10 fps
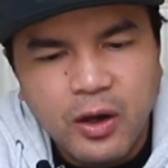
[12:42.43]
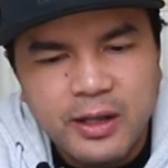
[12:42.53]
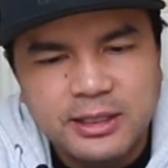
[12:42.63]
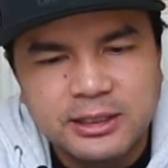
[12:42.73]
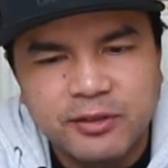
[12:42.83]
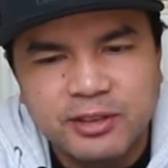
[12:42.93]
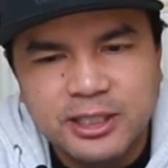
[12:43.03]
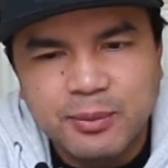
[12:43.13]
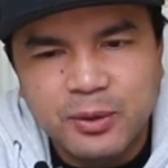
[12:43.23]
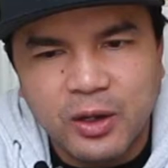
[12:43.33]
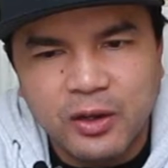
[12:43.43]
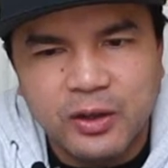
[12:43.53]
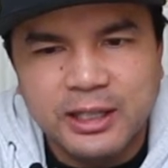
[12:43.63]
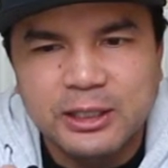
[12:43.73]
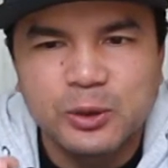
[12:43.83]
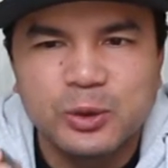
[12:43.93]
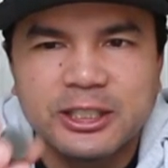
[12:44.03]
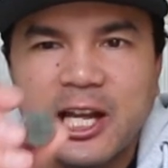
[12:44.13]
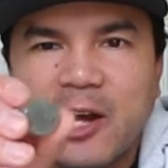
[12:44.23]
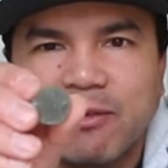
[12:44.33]
Oh, it's a different symbol. I got the little
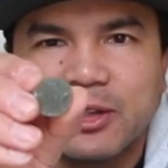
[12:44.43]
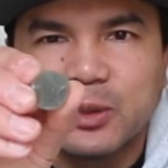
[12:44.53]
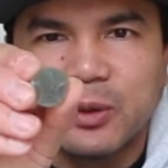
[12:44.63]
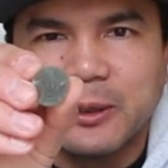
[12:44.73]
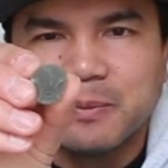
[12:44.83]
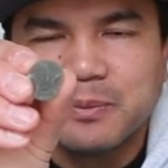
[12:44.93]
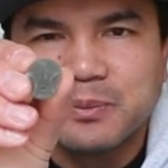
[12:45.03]
star on this one.